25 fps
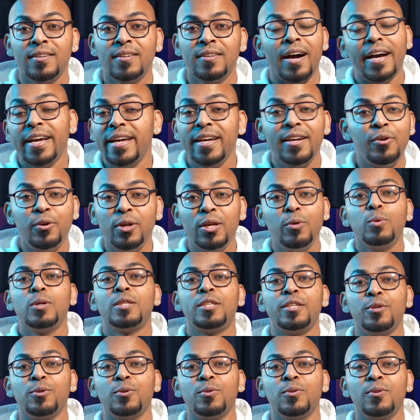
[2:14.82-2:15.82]
I agree
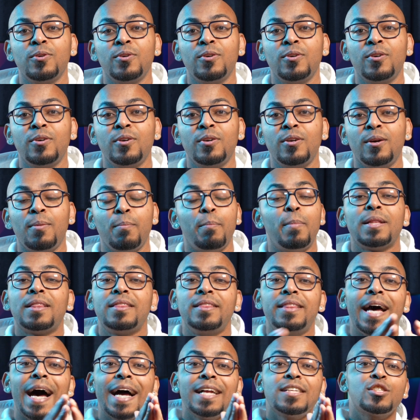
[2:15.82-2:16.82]
with you. But
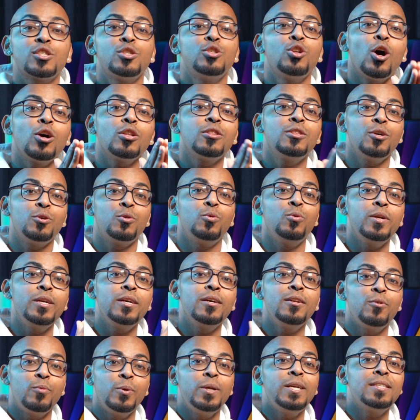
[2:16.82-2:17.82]
that's not the
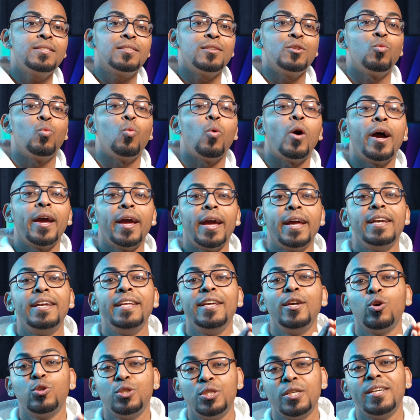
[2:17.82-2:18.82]
real reason why
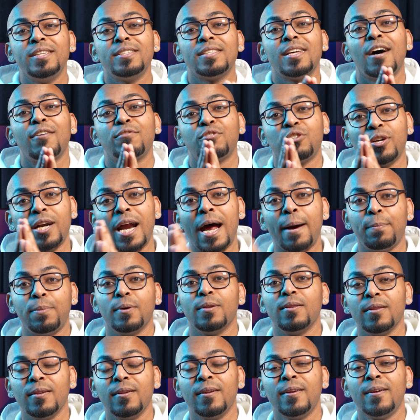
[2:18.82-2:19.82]
DOJ is after Apple.